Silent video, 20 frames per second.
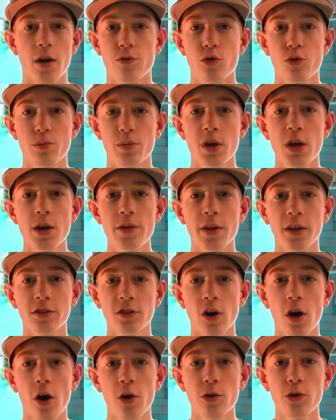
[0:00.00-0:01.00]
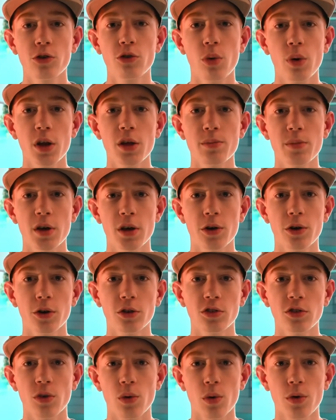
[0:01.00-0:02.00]
For me, that's 120
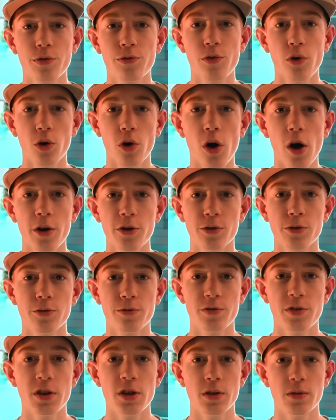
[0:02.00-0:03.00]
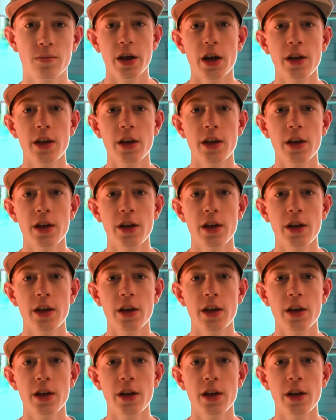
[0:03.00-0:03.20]
meters or 400 feet.